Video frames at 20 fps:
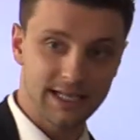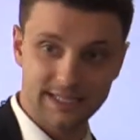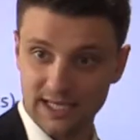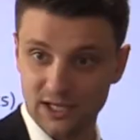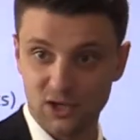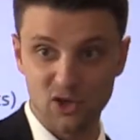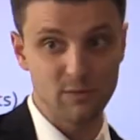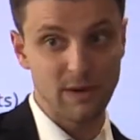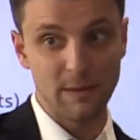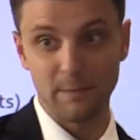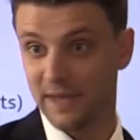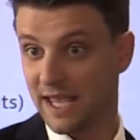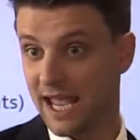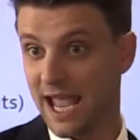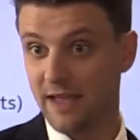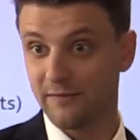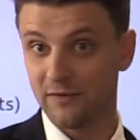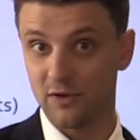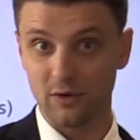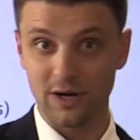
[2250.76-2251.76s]
it's a human
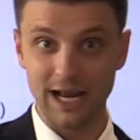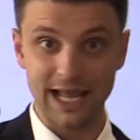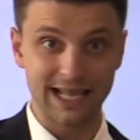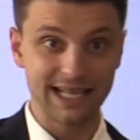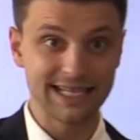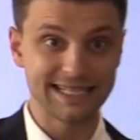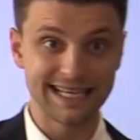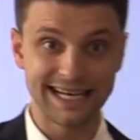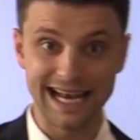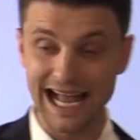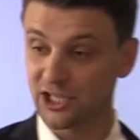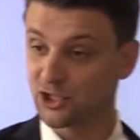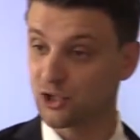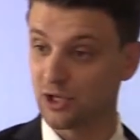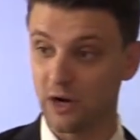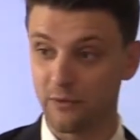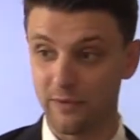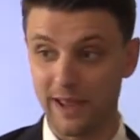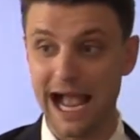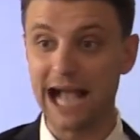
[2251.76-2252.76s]
behavior. Like, it's a
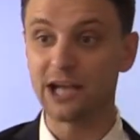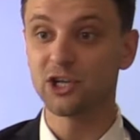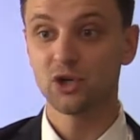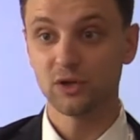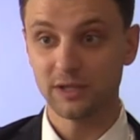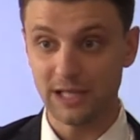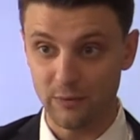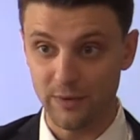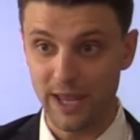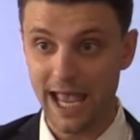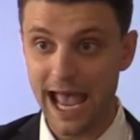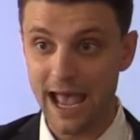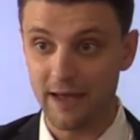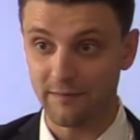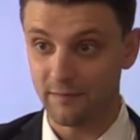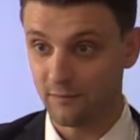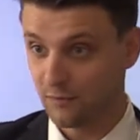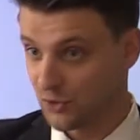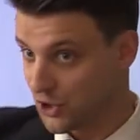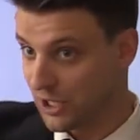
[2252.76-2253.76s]
natural reaction that we
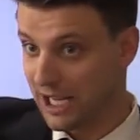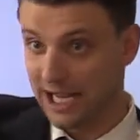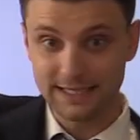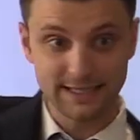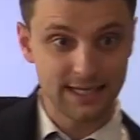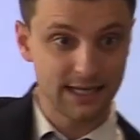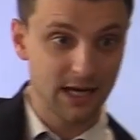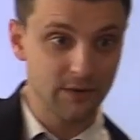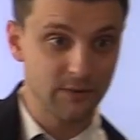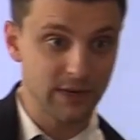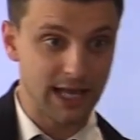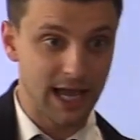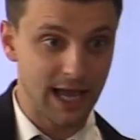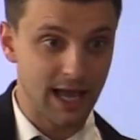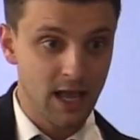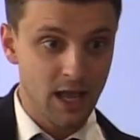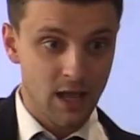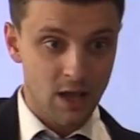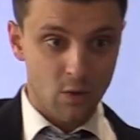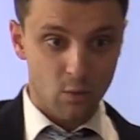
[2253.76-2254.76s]
have. Would you guys agree with
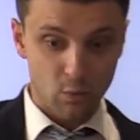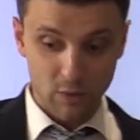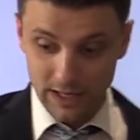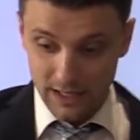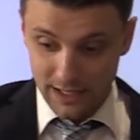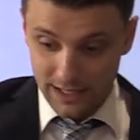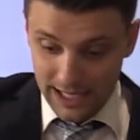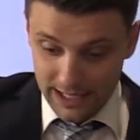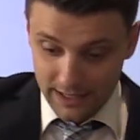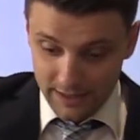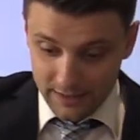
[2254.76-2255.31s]
that? When,